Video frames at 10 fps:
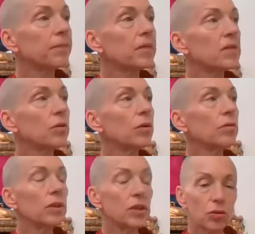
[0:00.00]
So
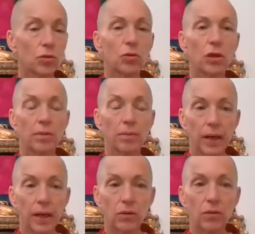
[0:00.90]
when we talk
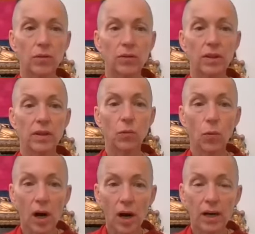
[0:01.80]
about the
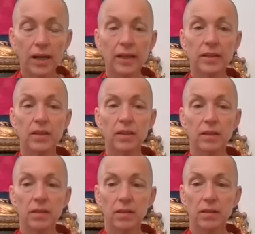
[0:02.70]
wide
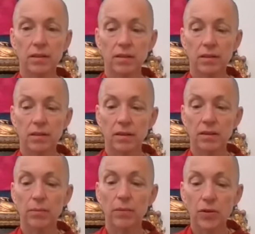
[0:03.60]

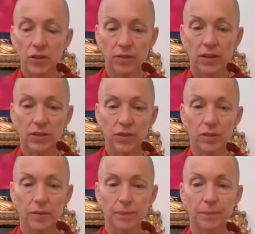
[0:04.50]

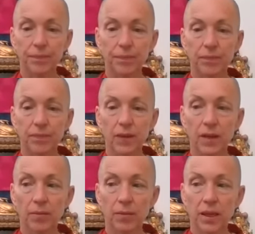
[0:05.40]
motivation
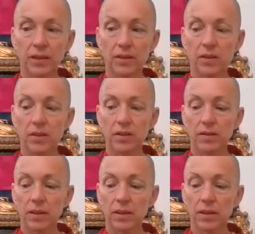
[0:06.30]
in practice,